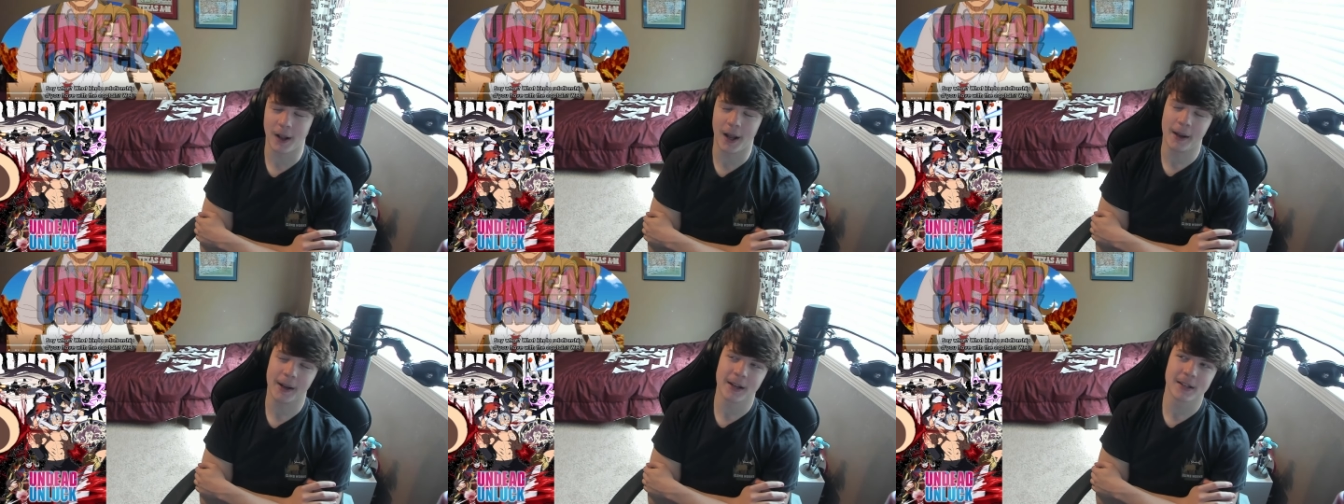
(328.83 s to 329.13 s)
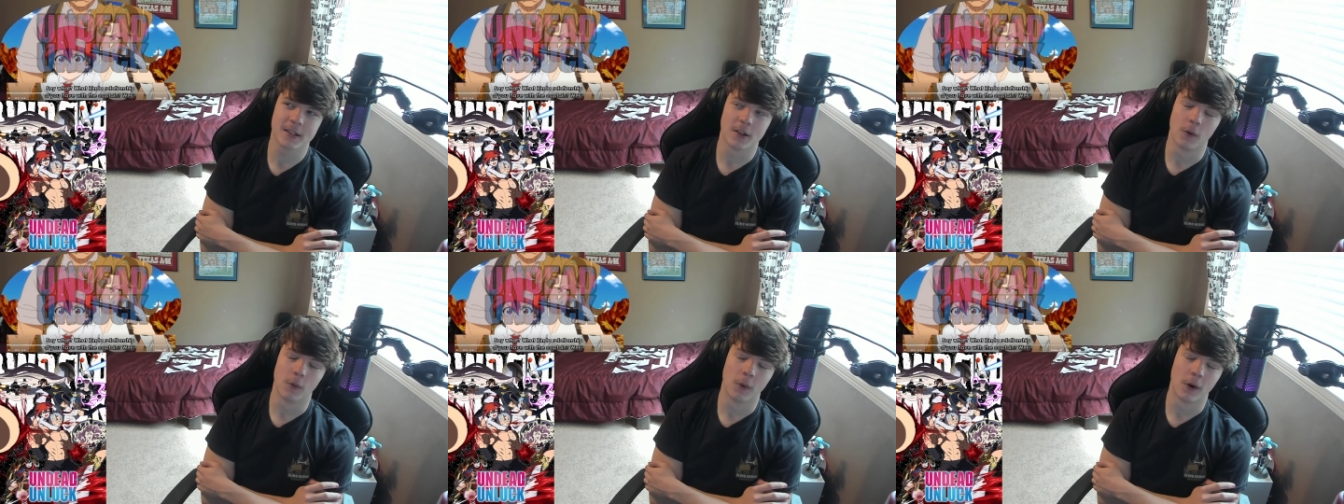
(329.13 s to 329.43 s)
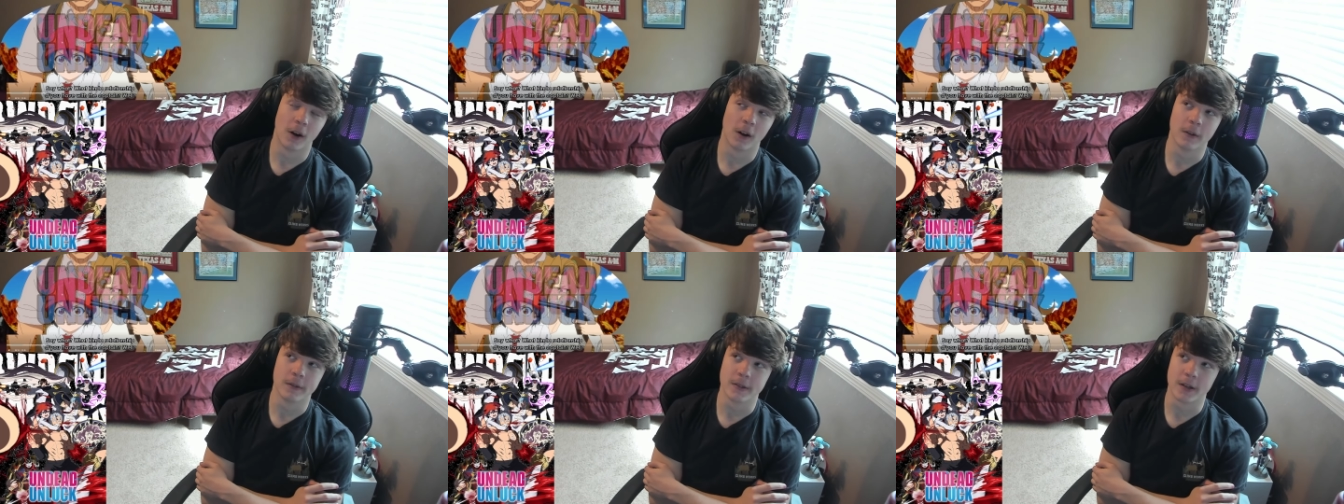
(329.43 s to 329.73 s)
I guess the
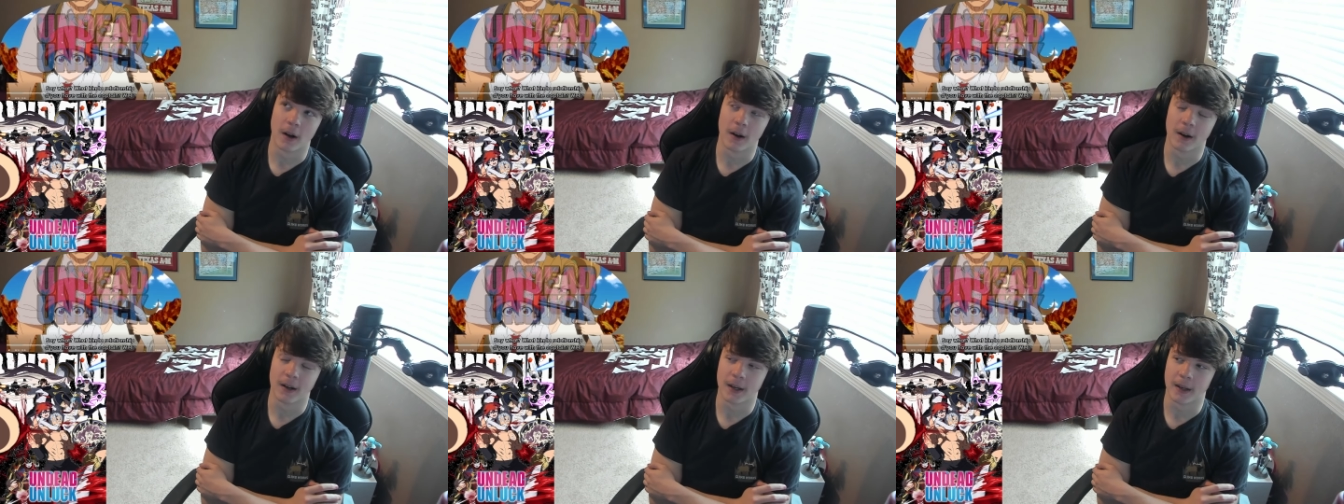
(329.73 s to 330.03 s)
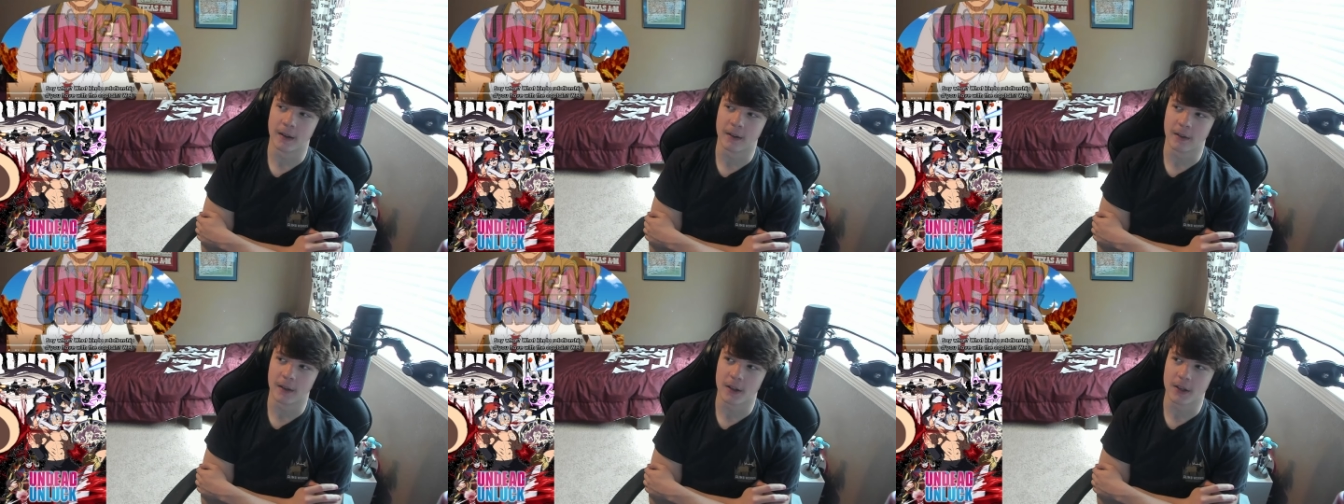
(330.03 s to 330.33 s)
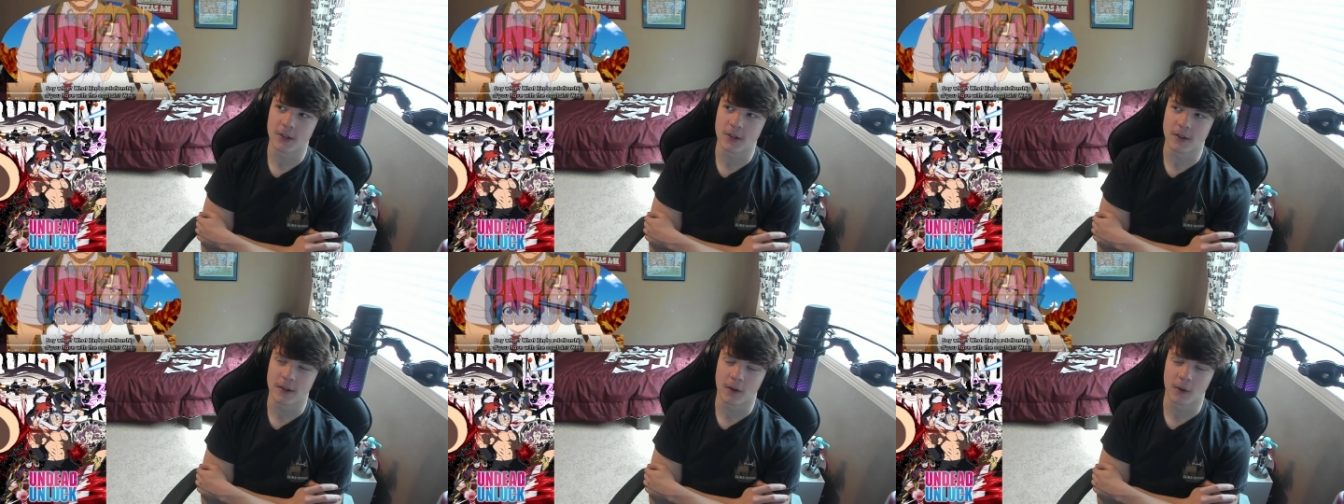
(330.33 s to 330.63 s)
words are in
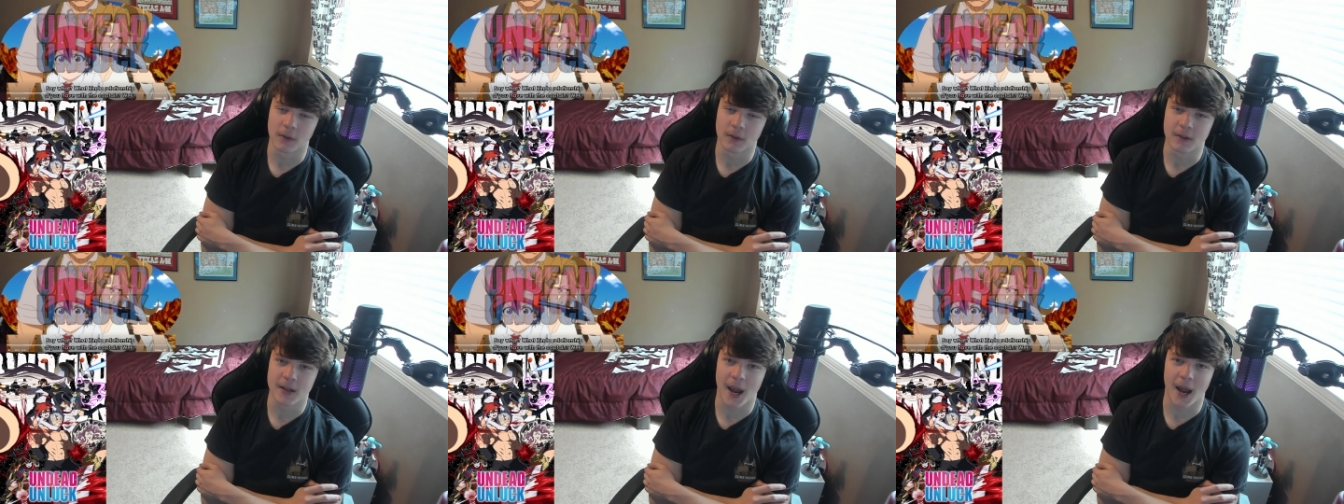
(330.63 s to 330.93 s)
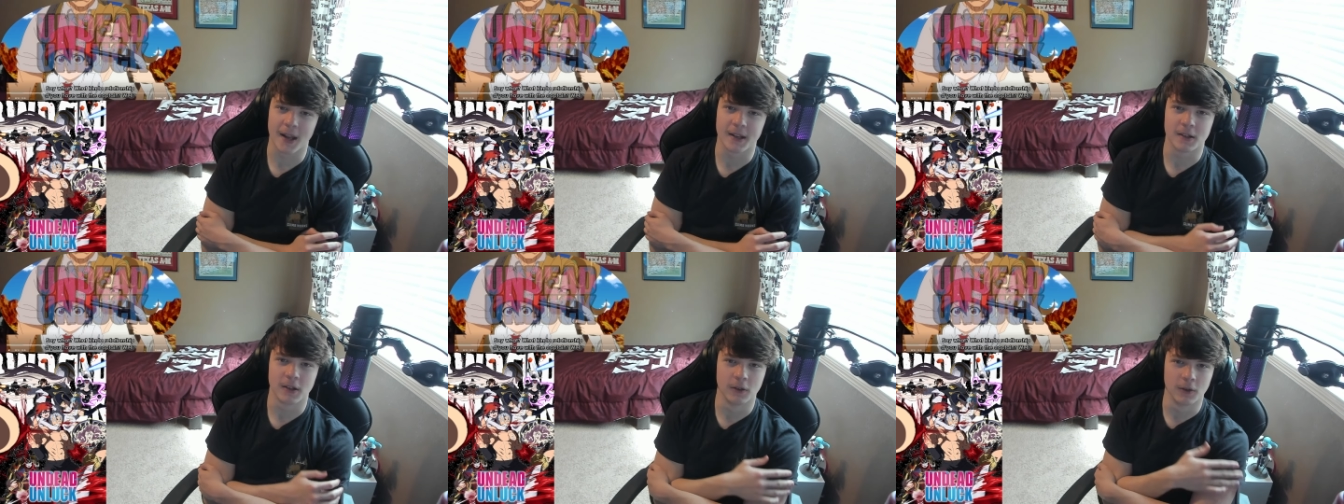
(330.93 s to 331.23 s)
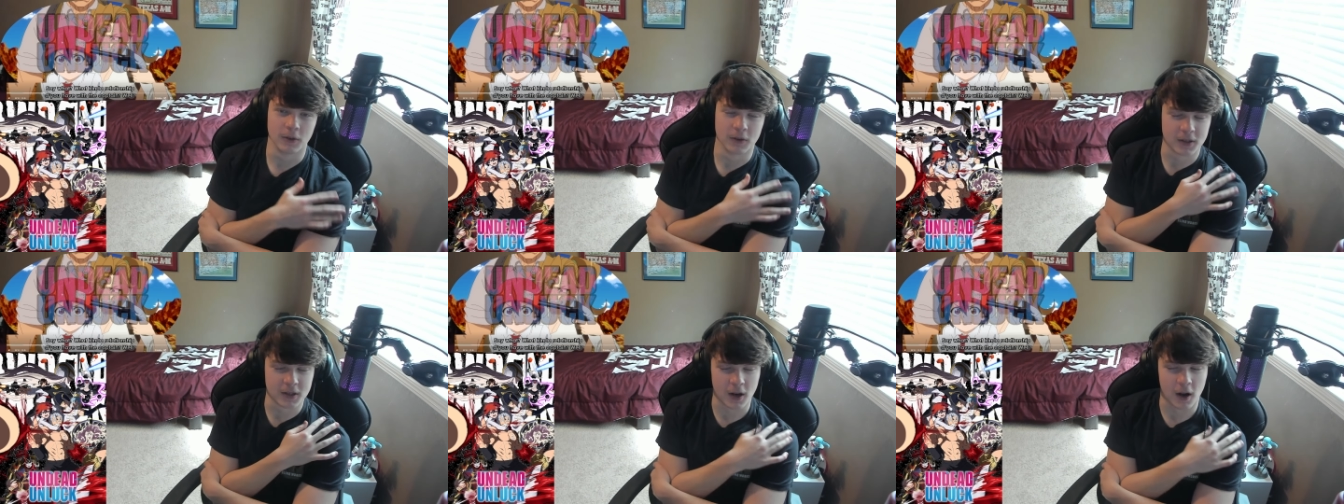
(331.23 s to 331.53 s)
English, though tattoos